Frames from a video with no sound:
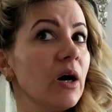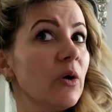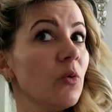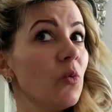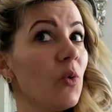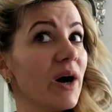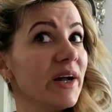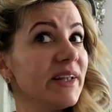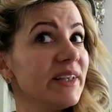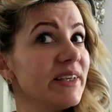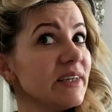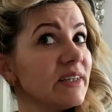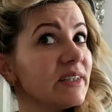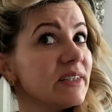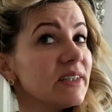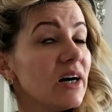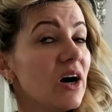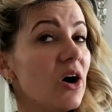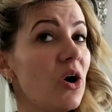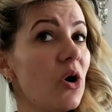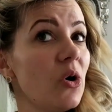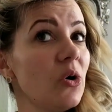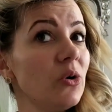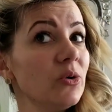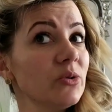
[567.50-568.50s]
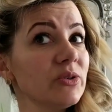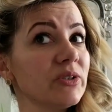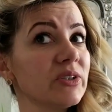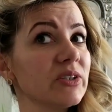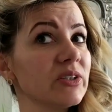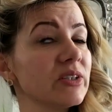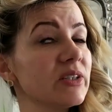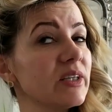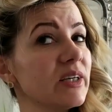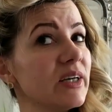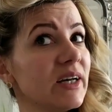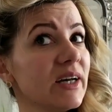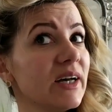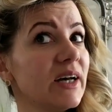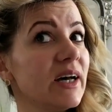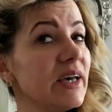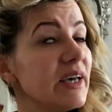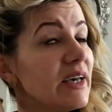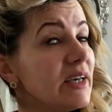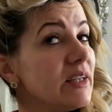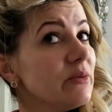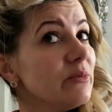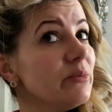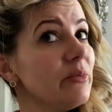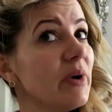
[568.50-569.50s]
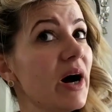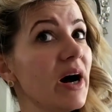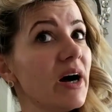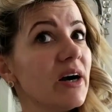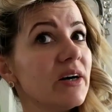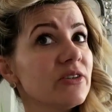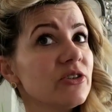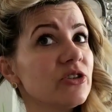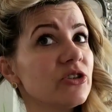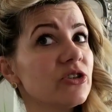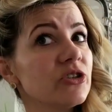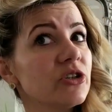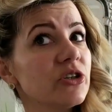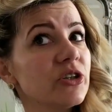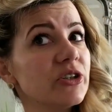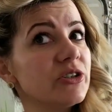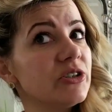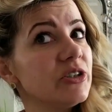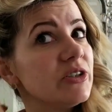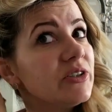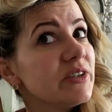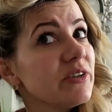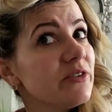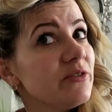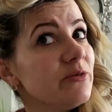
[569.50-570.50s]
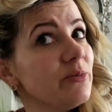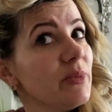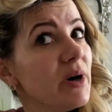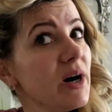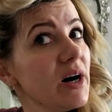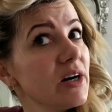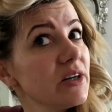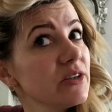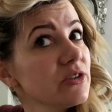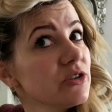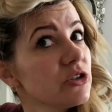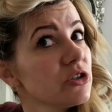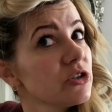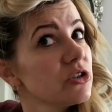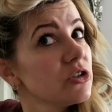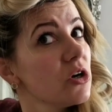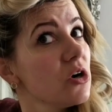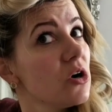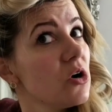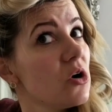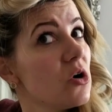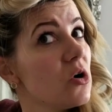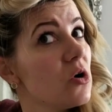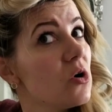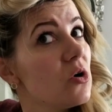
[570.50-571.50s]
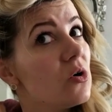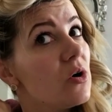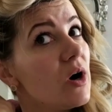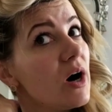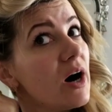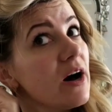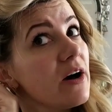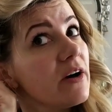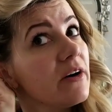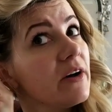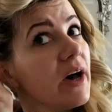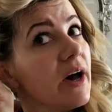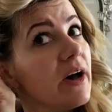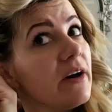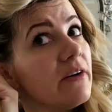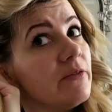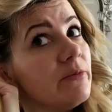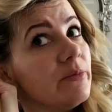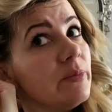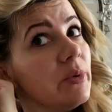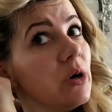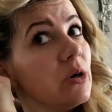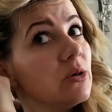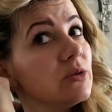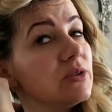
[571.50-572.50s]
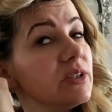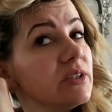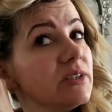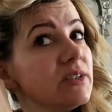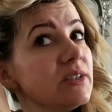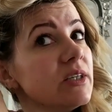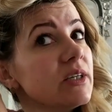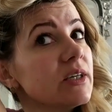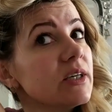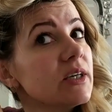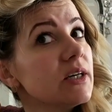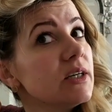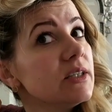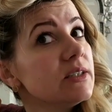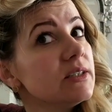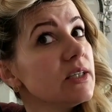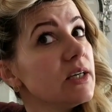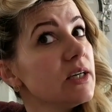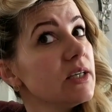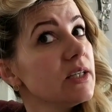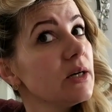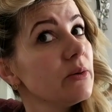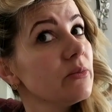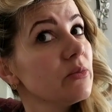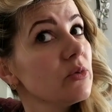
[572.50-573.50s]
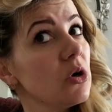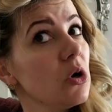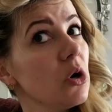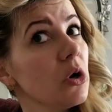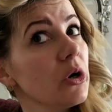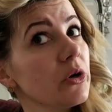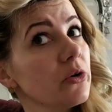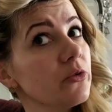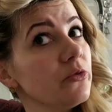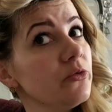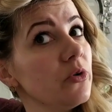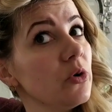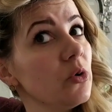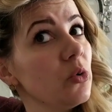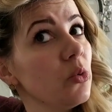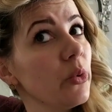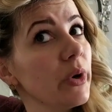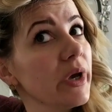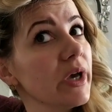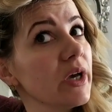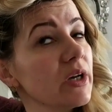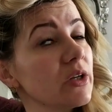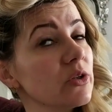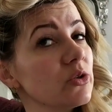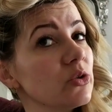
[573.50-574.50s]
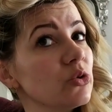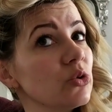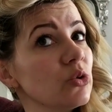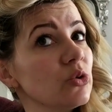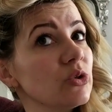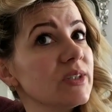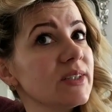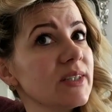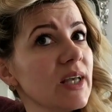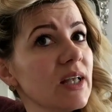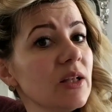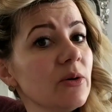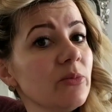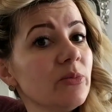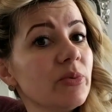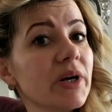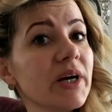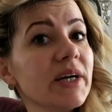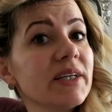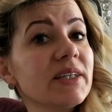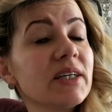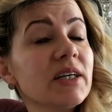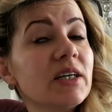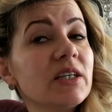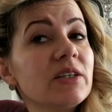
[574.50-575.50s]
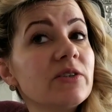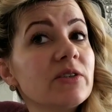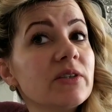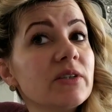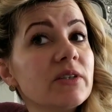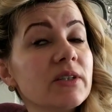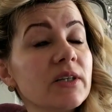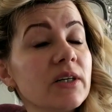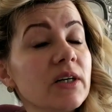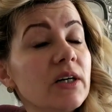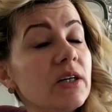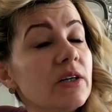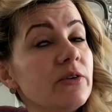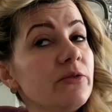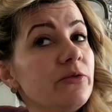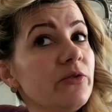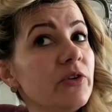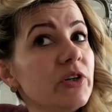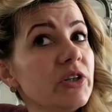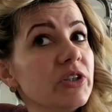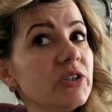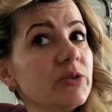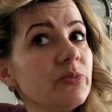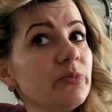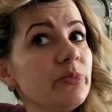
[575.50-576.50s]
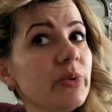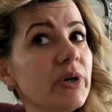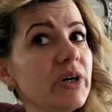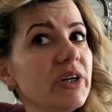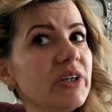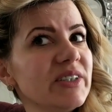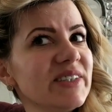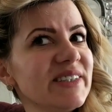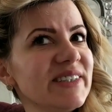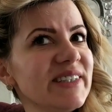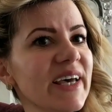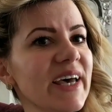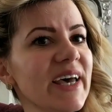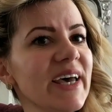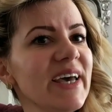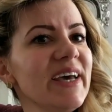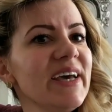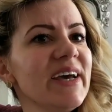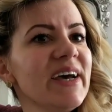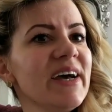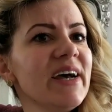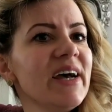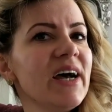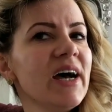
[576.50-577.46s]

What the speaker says: 1 year old in March, 30th of March, so I have bought a ticket, and I'm going for a week to celebrate her first birthday.